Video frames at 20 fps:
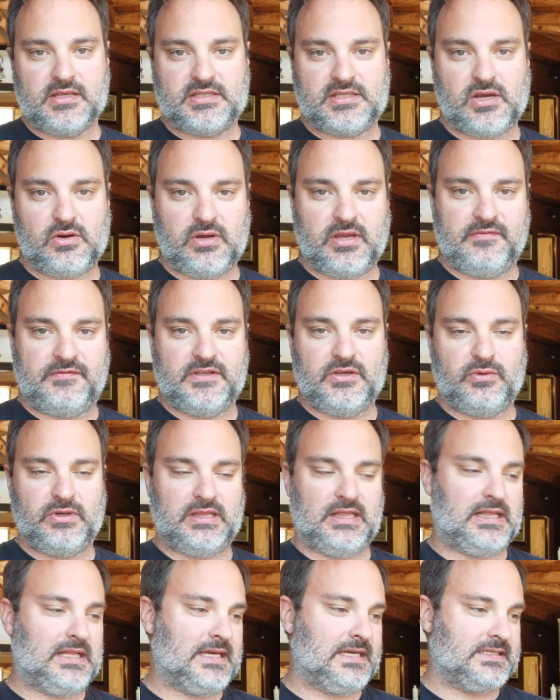So if you
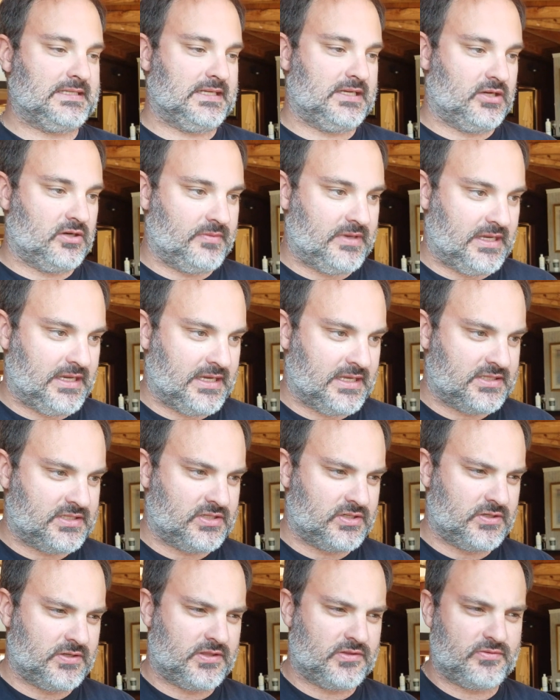would like to hear me
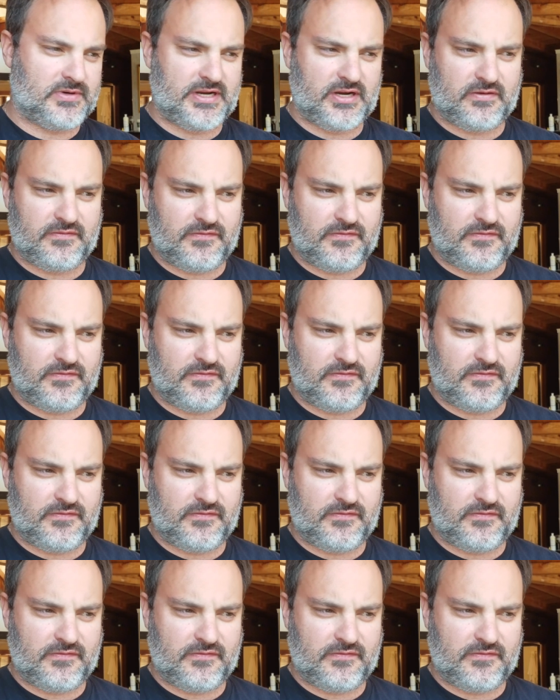answer 3